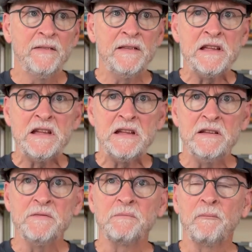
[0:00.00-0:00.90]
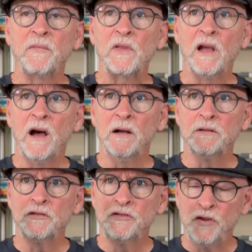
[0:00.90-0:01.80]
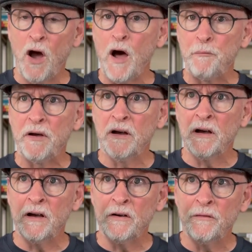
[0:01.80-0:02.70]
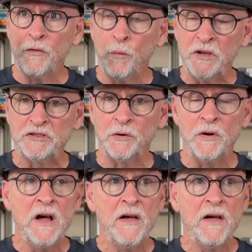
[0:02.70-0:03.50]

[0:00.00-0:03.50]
the top of the whistle.